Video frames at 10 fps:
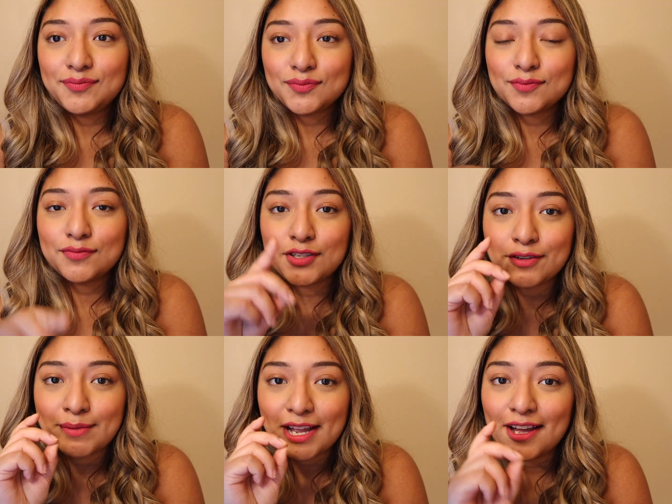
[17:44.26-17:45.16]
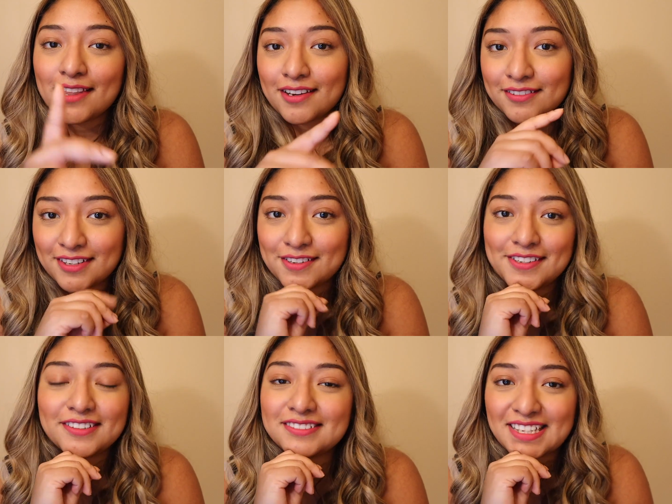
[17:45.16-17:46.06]
one of my other New
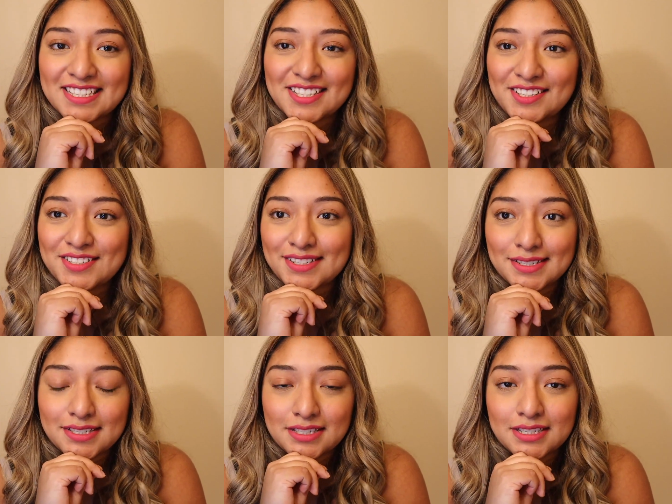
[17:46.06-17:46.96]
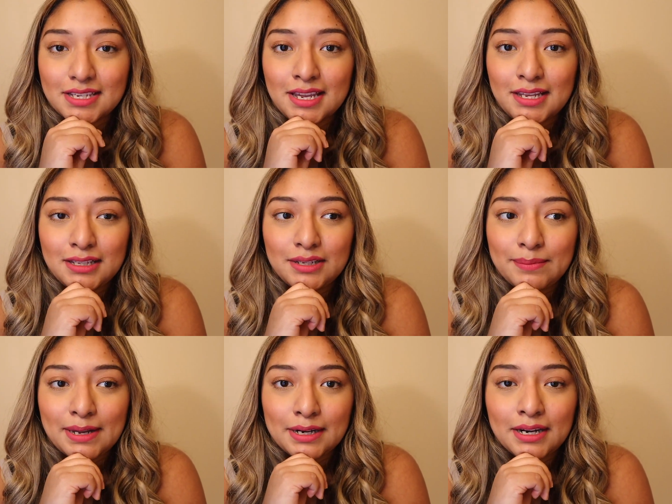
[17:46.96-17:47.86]
Year's resolutions to eat a little
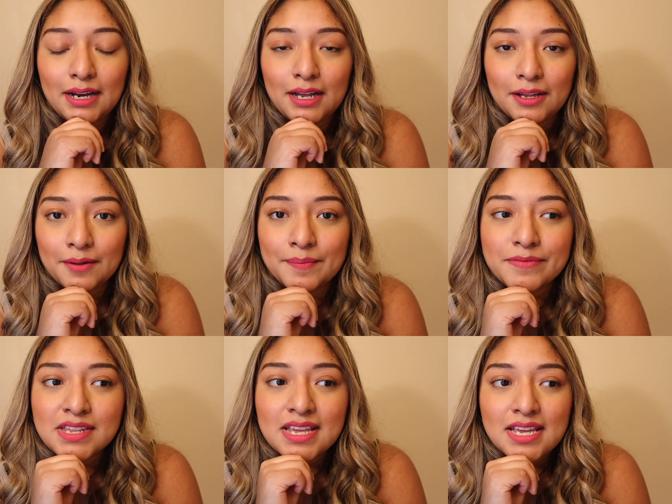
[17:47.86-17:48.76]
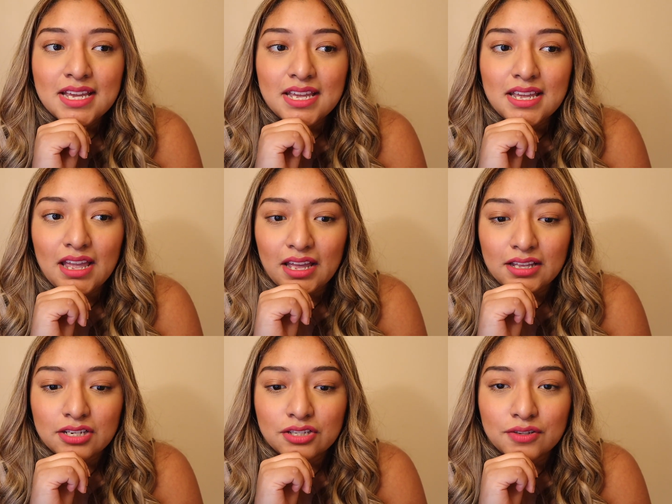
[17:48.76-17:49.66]
better.
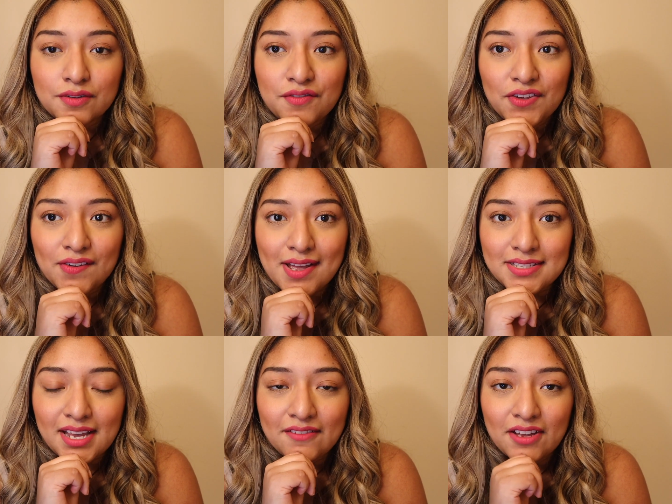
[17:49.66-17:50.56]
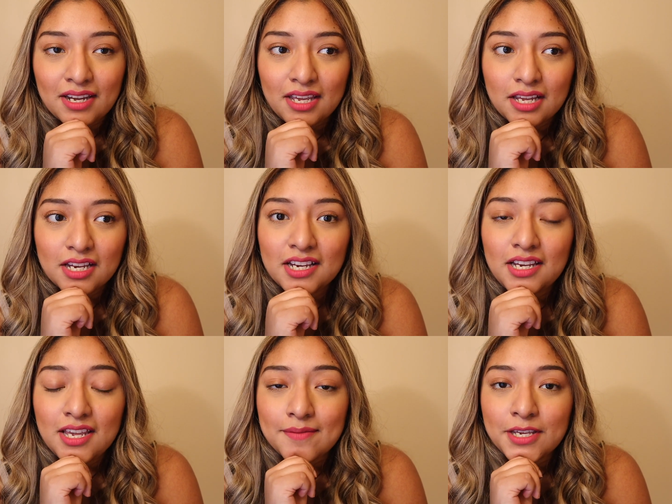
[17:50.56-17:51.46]
And so if you guys have any
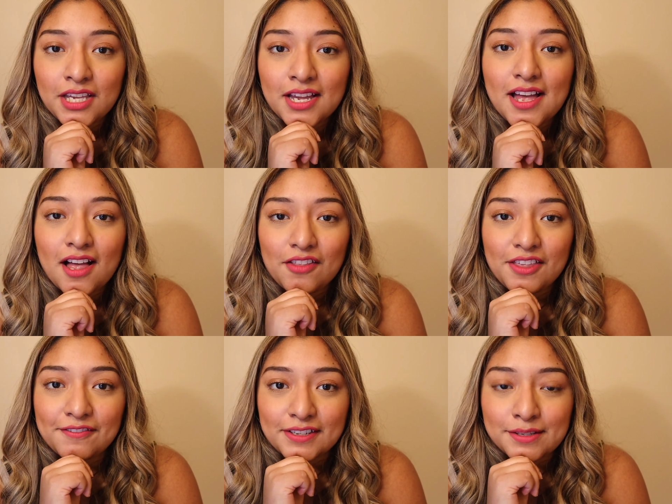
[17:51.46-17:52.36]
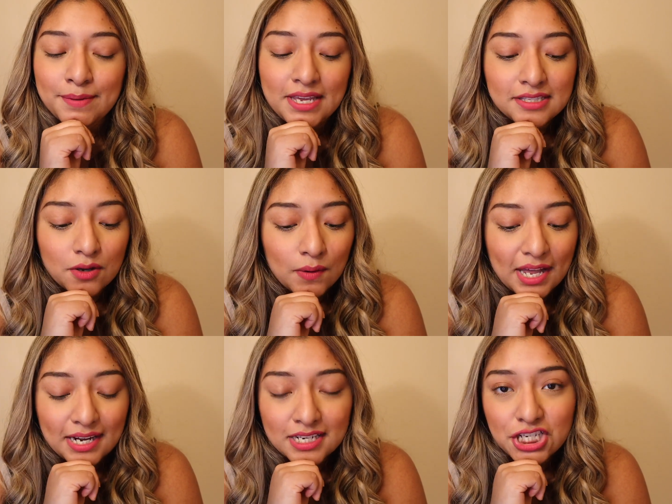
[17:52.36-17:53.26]
yummy healthy recipes, go
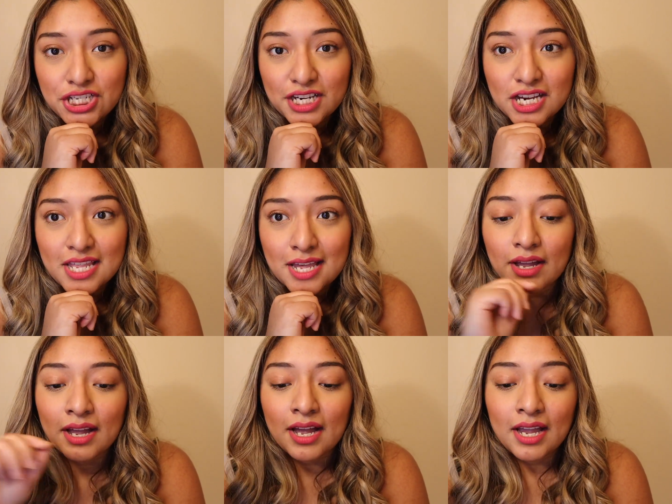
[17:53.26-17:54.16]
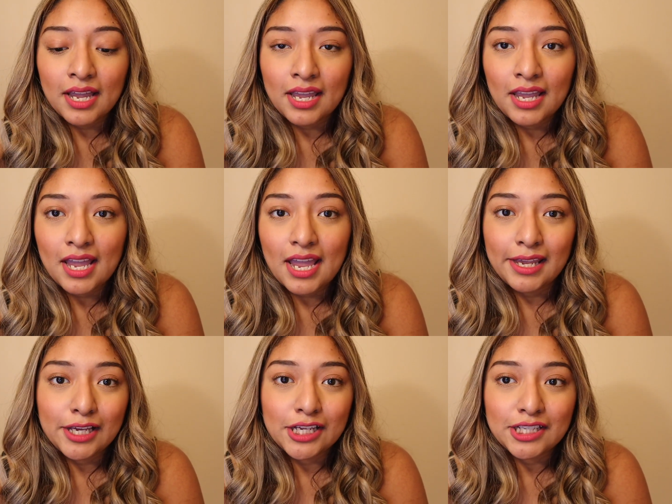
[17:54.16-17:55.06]
ahead and share that. I
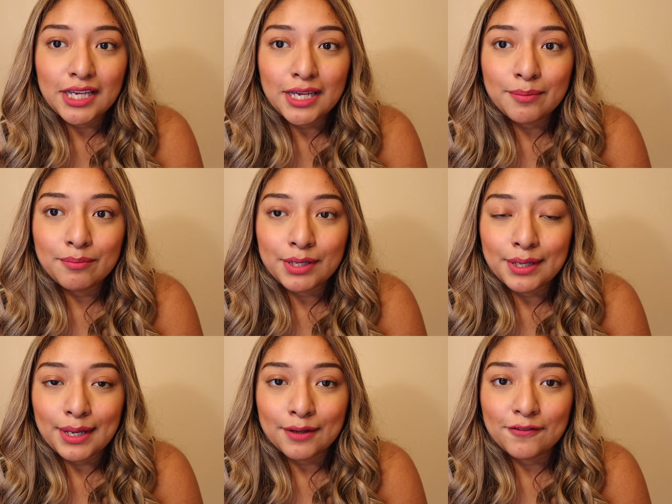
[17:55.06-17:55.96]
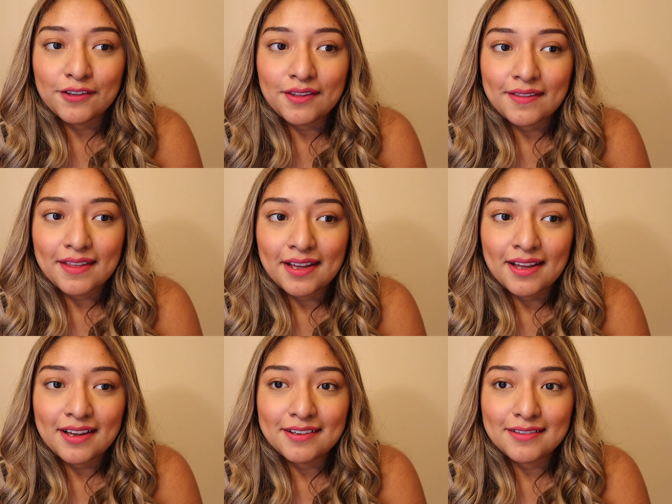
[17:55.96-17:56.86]
hate cooking, but I feel
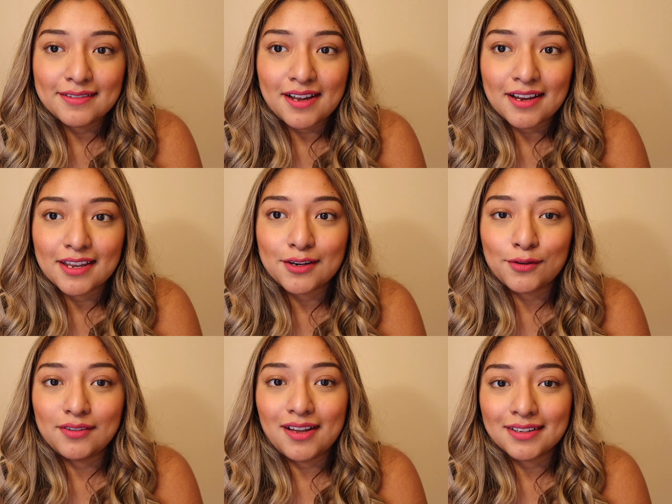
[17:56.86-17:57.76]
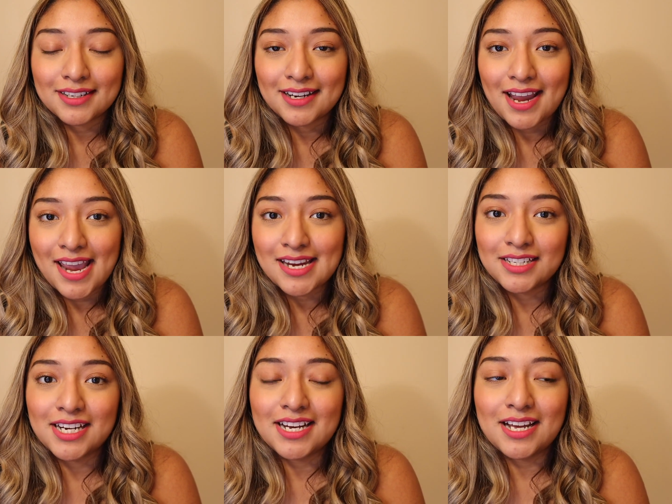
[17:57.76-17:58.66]
that I can no longer hate it
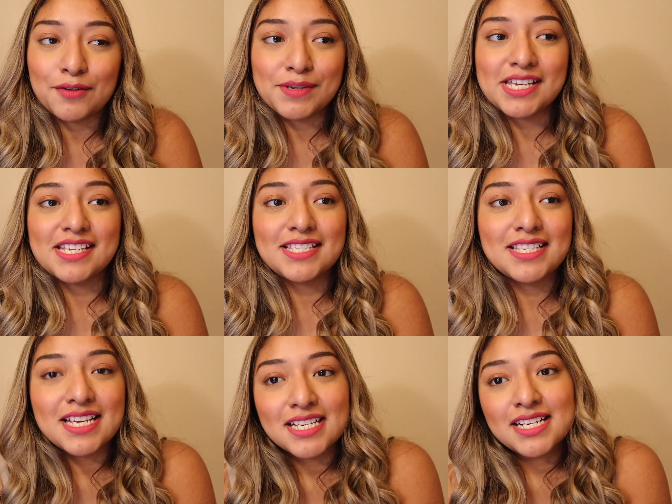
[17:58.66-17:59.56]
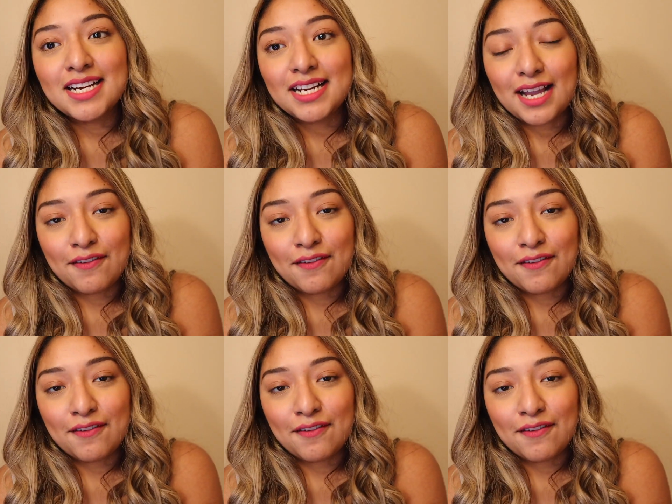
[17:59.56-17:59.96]
right now, because I